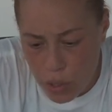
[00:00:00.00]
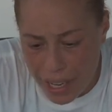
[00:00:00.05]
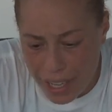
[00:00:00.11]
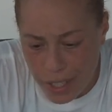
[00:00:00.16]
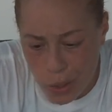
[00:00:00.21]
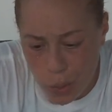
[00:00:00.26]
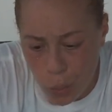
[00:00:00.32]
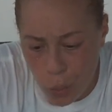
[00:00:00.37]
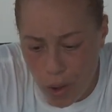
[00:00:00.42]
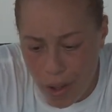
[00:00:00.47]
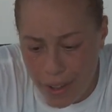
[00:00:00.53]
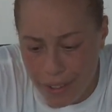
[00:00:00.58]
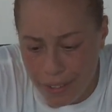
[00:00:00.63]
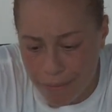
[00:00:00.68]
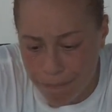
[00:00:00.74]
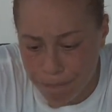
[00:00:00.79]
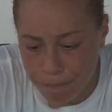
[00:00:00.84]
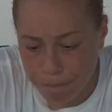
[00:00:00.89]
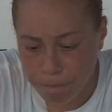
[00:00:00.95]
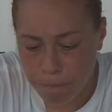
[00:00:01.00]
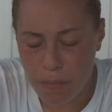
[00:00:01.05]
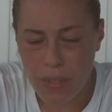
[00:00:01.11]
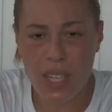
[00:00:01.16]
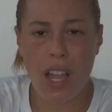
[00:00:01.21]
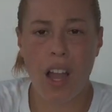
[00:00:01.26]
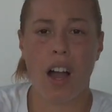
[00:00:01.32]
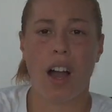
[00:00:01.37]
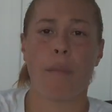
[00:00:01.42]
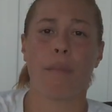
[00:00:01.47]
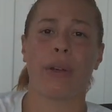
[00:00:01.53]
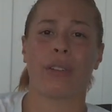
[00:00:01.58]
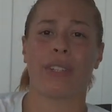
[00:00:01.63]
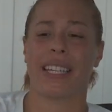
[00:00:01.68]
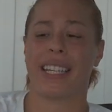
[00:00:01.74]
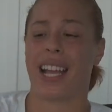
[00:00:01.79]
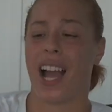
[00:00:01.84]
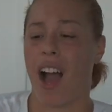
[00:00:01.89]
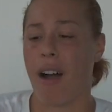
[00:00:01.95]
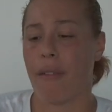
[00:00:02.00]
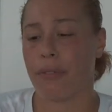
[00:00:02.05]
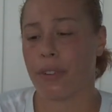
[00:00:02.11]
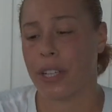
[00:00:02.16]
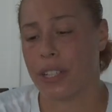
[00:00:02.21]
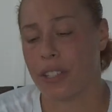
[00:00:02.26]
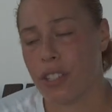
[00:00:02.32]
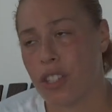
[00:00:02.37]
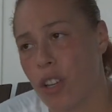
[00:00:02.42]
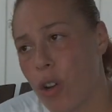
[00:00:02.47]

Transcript: Next one, uh, building confidence.